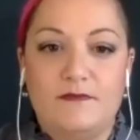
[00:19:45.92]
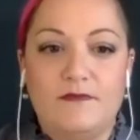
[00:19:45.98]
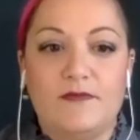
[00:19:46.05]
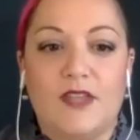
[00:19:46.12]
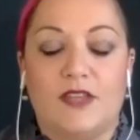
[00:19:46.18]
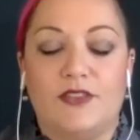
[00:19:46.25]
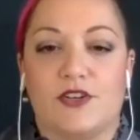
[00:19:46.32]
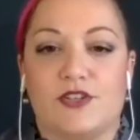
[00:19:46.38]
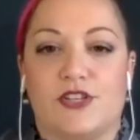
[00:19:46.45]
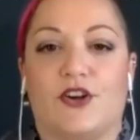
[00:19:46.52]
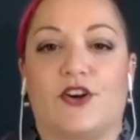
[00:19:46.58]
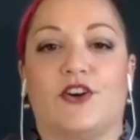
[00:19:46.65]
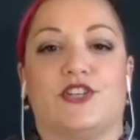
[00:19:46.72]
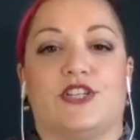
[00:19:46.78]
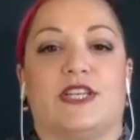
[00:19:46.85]
there's an
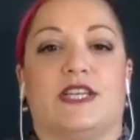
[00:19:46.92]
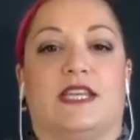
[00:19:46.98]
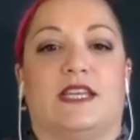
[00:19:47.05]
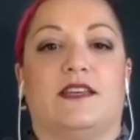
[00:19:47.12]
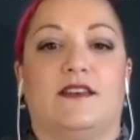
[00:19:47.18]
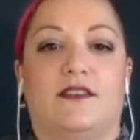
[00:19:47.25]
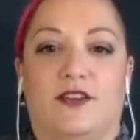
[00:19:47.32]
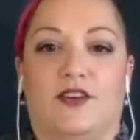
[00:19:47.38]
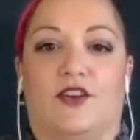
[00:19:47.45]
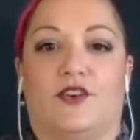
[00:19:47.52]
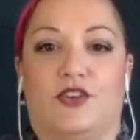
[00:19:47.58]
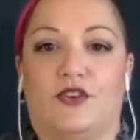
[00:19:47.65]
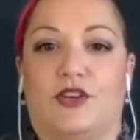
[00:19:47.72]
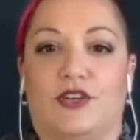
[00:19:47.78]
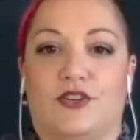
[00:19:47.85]
urgent need,
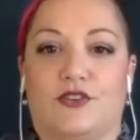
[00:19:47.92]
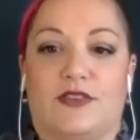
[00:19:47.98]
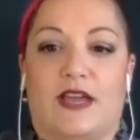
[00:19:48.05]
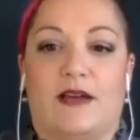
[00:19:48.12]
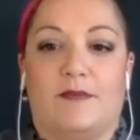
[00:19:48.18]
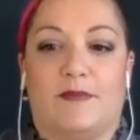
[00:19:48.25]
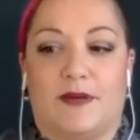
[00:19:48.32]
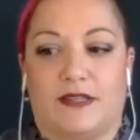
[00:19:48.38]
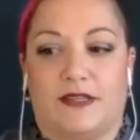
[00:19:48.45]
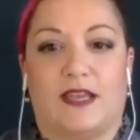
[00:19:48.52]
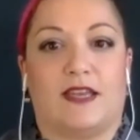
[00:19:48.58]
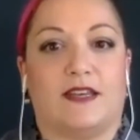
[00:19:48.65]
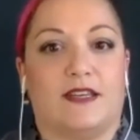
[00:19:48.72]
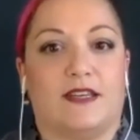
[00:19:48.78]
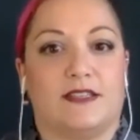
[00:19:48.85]
you can do that. But
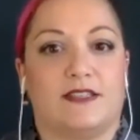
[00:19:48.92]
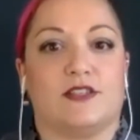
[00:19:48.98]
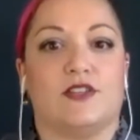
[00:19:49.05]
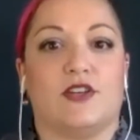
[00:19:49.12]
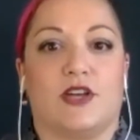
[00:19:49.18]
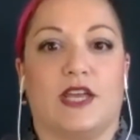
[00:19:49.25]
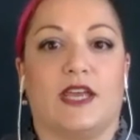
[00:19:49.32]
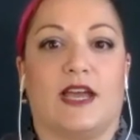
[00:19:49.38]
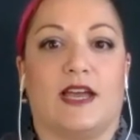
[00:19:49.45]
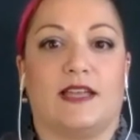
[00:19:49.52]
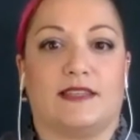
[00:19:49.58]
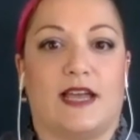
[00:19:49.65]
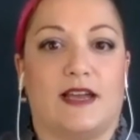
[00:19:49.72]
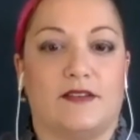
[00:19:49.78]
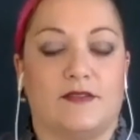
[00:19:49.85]
then it's looking at
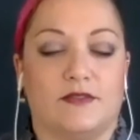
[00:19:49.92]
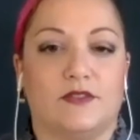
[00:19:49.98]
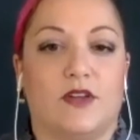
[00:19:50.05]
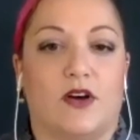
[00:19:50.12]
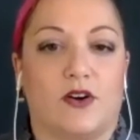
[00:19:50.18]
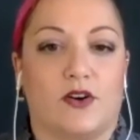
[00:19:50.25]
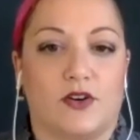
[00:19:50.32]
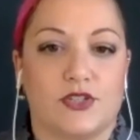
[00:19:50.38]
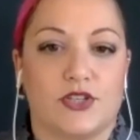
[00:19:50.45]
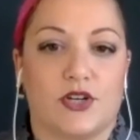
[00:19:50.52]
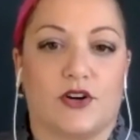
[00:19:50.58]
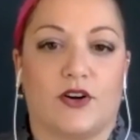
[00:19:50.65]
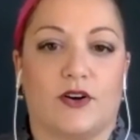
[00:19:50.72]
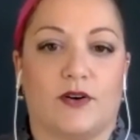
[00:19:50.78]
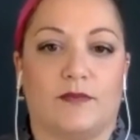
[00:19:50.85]
that longer
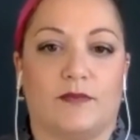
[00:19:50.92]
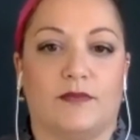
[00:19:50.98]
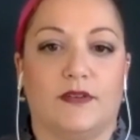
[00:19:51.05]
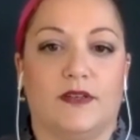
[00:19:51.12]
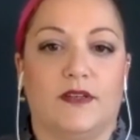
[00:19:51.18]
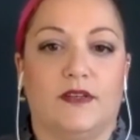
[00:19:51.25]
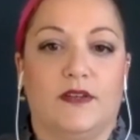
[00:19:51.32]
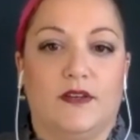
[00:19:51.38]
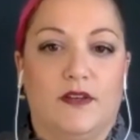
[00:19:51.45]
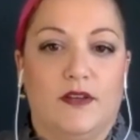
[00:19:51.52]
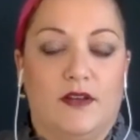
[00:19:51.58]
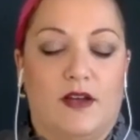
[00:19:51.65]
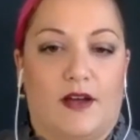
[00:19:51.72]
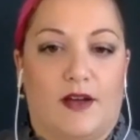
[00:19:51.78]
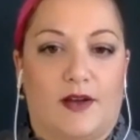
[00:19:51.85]
term
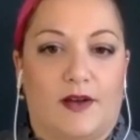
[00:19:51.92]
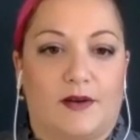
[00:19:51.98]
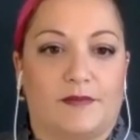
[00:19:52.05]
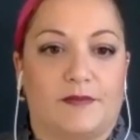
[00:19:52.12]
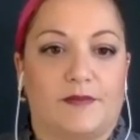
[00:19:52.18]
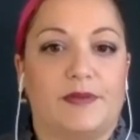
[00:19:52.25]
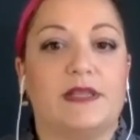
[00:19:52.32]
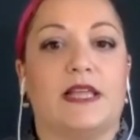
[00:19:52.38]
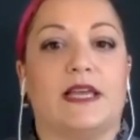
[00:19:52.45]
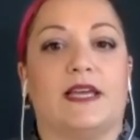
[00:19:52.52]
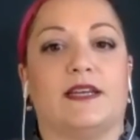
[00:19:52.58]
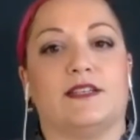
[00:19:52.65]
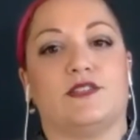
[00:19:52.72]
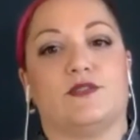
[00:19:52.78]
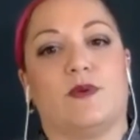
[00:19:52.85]

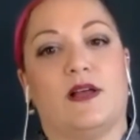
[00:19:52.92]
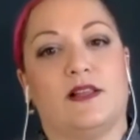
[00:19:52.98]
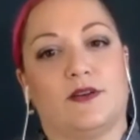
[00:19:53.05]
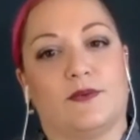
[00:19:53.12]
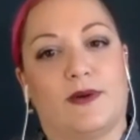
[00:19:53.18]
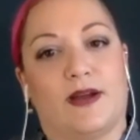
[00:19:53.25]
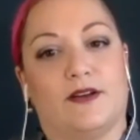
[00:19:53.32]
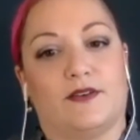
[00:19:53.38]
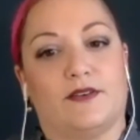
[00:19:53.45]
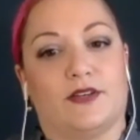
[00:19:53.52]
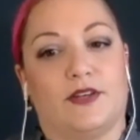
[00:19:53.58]
plan as well around,